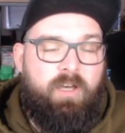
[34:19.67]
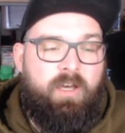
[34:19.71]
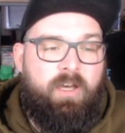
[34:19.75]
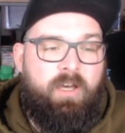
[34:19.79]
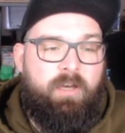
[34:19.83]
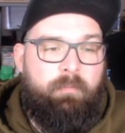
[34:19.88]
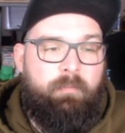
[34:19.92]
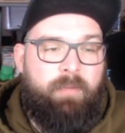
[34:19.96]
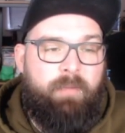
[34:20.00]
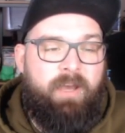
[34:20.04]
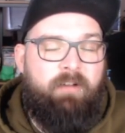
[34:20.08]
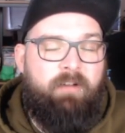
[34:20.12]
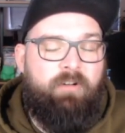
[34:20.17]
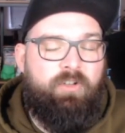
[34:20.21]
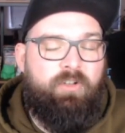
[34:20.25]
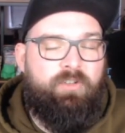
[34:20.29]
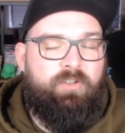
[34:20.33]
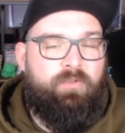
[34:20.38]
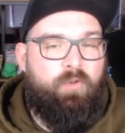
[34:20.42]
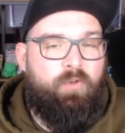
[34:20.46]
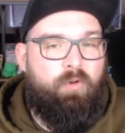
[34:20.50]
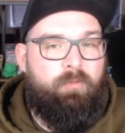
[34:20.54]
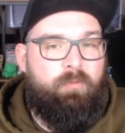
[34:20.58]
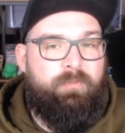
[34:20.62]
Paradox
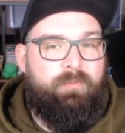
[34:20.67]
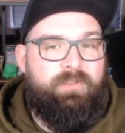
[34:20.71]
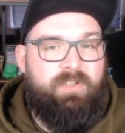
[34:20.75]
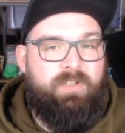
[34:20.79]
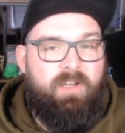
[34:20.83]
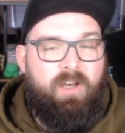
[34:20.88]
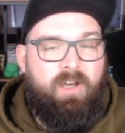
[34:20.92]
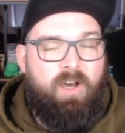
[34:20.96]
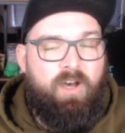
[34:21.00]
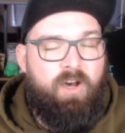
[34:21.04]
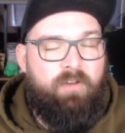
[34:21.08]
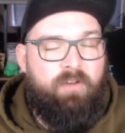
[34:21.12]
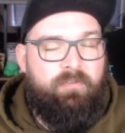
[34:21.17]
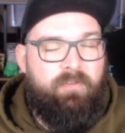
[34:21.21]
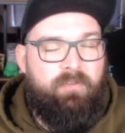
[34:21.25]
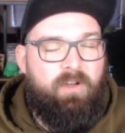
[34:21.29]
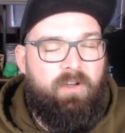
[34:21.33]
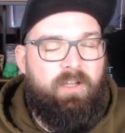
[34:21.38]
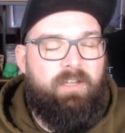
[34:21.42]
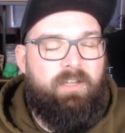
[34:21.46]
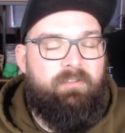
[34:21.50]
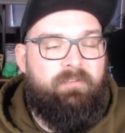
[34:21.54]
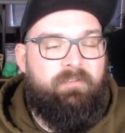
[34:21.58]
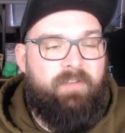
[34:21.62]
forms are
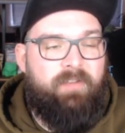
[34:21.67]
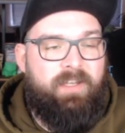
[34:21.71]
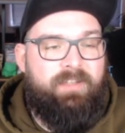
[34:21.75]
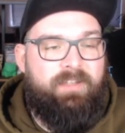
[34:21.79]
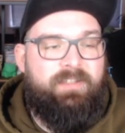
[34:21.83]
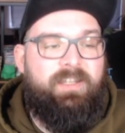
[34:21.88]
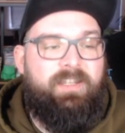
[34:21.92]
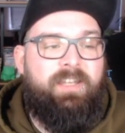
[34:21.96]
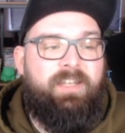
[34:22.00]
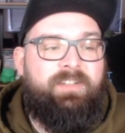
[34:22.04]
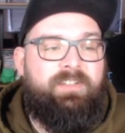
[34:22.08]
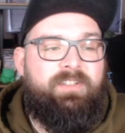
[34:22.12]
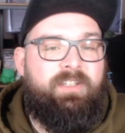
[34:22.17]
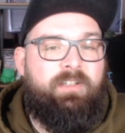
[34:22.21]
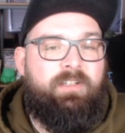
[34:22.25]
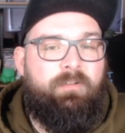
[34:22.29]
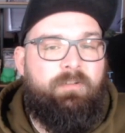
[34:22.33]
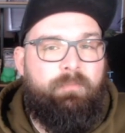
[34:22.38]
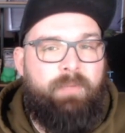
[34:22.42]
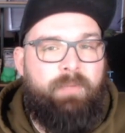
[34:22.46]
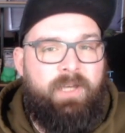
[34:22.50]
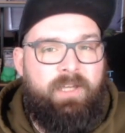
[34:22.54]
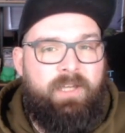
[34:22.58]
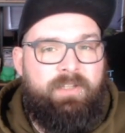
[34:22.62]
fucking fantastic
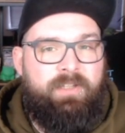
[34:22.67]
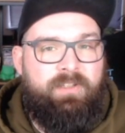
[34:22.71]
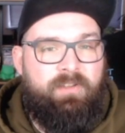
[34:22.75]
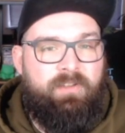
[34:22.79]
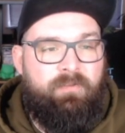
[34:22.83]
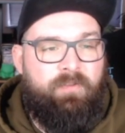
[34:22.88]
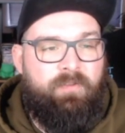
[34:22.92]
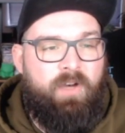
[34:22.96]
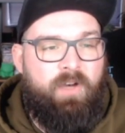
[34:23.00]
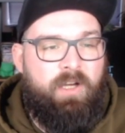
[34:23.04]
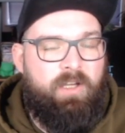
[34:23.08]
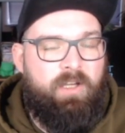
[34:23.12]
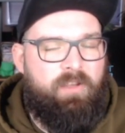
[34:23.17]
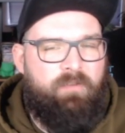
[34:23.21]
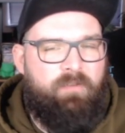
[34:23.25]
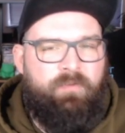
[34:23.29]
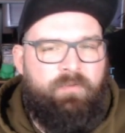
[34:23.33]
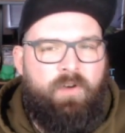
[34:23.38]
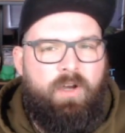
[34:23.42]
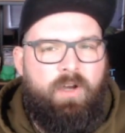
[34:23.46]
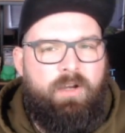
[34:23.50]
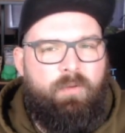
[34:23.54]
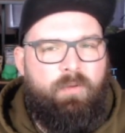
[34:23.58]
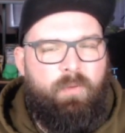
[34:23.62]
compared to the Violet. The
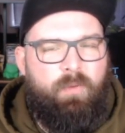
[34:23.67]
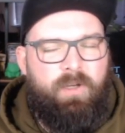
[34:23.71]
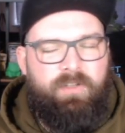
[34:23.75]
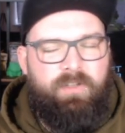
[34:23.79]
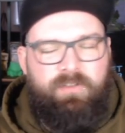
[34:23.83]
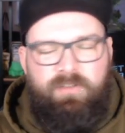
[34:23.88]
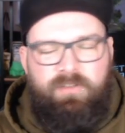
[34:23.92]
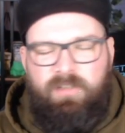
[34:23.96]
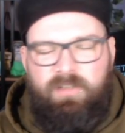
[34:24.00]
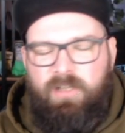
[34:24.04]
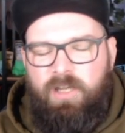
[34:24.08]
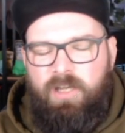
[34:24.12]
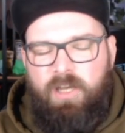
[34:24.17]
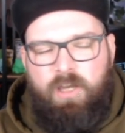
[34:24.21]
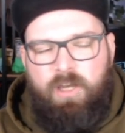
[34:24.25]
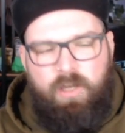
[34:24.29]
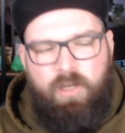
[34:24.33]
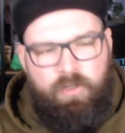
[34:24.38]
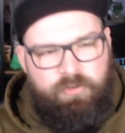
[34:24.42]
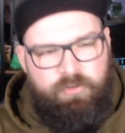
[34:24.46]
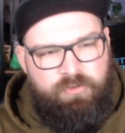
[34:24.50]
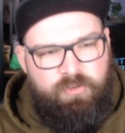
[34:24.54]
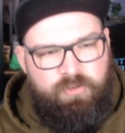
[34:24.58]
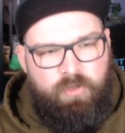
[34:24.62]
Violet ones
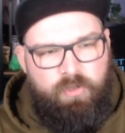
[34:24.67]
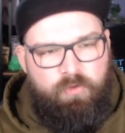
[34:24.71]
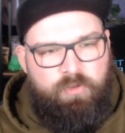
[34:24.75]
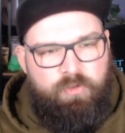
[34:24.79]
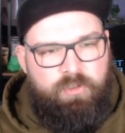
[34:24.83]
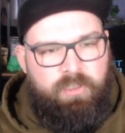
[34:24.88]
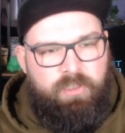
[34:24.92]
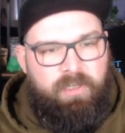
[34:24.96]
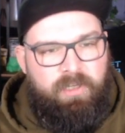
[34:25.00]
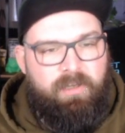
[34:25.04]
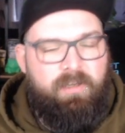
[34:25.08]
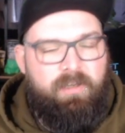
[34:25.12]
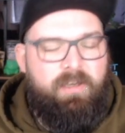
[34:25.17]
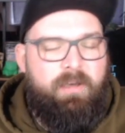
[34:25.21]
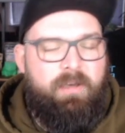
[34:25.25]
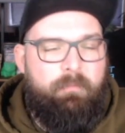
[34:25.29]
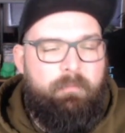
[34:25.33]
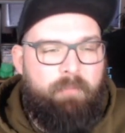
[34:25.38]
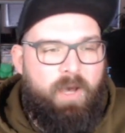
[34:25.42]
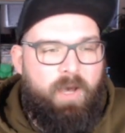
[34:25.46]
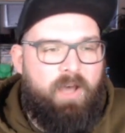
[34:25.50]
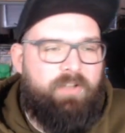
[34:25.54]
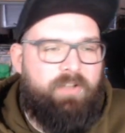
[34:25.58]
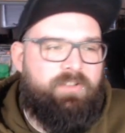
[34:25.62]
are so shit.
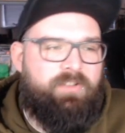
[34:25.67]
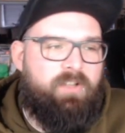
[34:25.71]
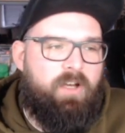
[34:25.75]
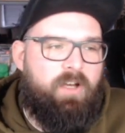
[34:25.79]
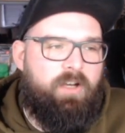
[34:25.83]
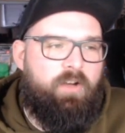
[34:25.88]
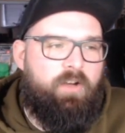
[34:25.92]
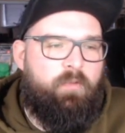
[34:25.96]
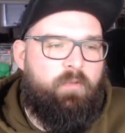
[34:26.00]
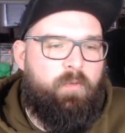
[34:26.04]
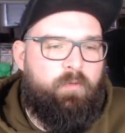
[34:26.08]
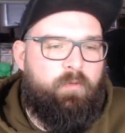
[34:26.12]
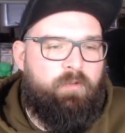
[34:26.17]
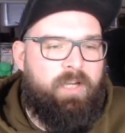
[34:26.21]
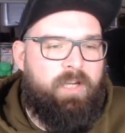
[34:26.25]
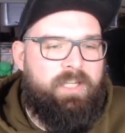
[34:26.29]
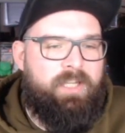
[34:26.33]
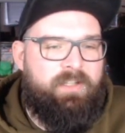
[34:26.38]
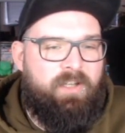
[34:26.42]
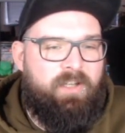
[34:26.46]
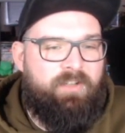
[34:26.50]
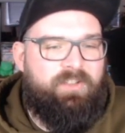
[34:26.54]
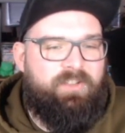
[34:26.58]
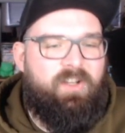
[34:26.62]
But starting off with Great
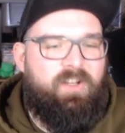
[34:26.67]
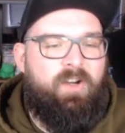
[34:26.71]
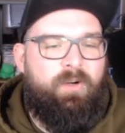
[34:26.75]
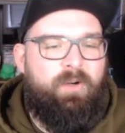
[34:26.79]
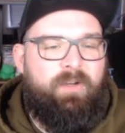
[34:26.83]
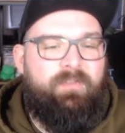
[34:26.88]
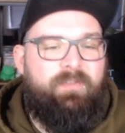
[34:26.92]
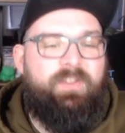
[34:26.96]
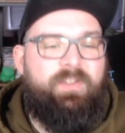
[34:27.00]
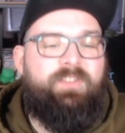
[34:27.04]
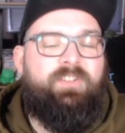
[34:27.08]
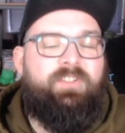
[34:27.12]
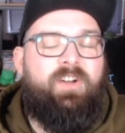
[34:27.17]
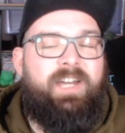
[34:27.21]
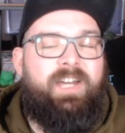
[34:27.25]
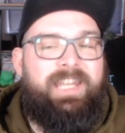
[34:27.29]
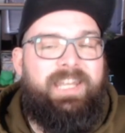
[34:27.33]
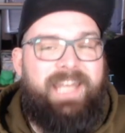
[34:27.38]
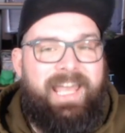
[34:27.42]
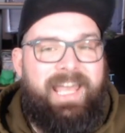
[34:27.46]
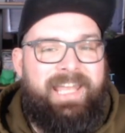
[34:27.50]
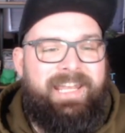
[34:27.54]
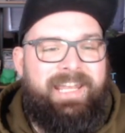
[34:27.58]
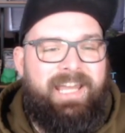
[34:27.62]
Tusk, I'll give this guy an
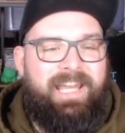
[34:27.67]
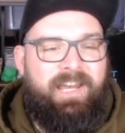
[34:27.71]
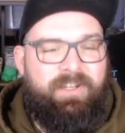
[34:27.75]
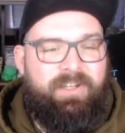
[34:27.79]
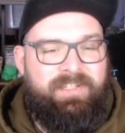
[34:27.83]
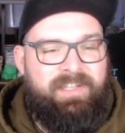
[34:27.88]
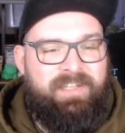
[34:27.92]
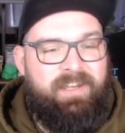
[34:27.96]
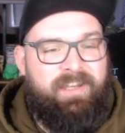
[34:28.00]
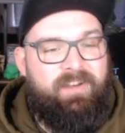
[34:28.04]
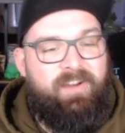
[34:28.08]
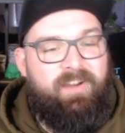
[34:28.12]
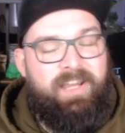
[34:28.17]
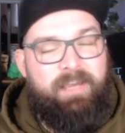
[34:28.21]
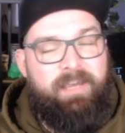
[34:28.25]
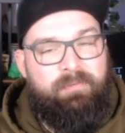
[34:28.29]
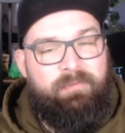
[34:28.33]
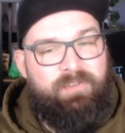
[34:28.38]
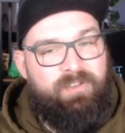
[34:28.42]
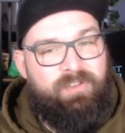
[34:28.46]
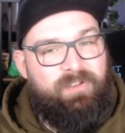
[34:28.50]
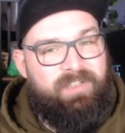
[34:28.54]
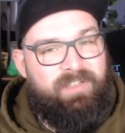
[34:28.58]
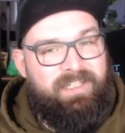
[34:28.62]
8 out of 10. I
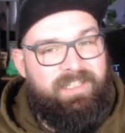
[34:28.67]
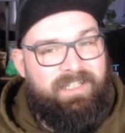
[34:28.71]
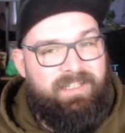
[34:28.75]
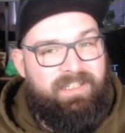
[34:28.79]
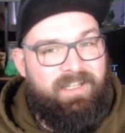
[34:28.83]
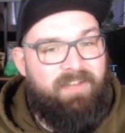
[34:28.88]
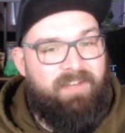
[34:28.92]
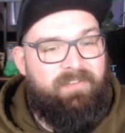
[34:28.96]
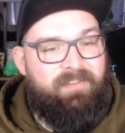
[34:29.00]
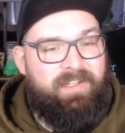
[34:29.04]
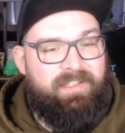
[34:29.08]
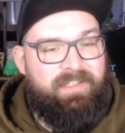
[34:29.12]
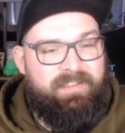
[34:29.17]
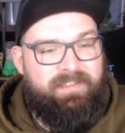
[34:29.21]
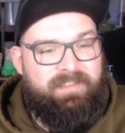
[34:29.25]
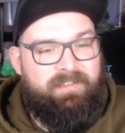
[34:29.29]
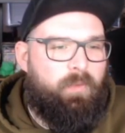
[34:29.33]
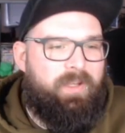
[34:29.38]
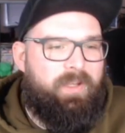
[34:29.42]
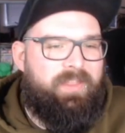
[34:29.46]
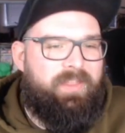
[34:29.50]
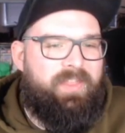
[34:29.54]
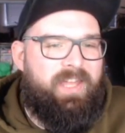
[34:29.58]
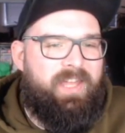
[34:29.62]
absolutely love it.
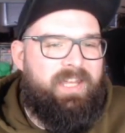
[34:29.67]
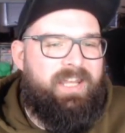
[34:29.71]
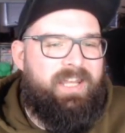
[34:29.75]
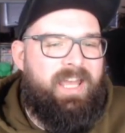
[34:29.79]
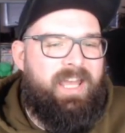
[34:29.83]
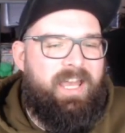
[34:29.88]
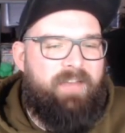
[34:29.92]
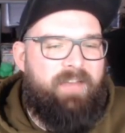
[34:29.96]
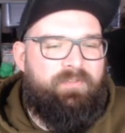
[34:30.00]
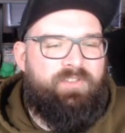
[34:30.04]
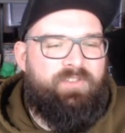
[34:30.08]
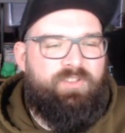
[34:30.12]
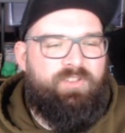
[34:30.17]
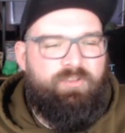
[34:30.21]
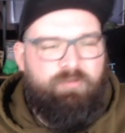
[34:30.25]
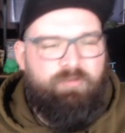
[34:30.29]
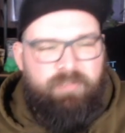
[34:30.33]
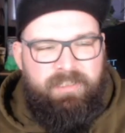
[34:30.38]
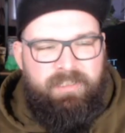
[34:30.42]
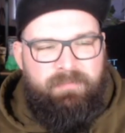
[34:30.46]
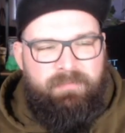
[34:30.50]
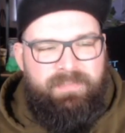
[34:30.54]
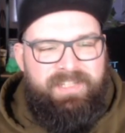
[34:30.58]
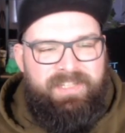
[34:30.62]
We then have
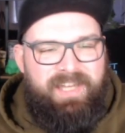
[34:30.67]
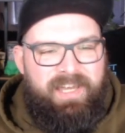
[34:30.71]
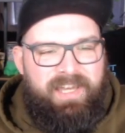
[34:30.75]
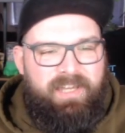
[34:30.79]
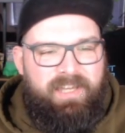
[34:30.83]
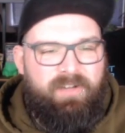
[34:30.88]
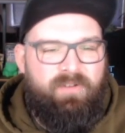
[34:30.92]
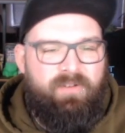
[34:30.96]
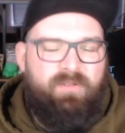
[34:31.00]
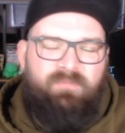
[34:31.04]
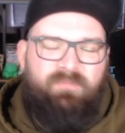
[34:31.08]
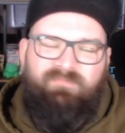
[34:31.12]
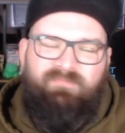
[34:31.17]
Screamtail.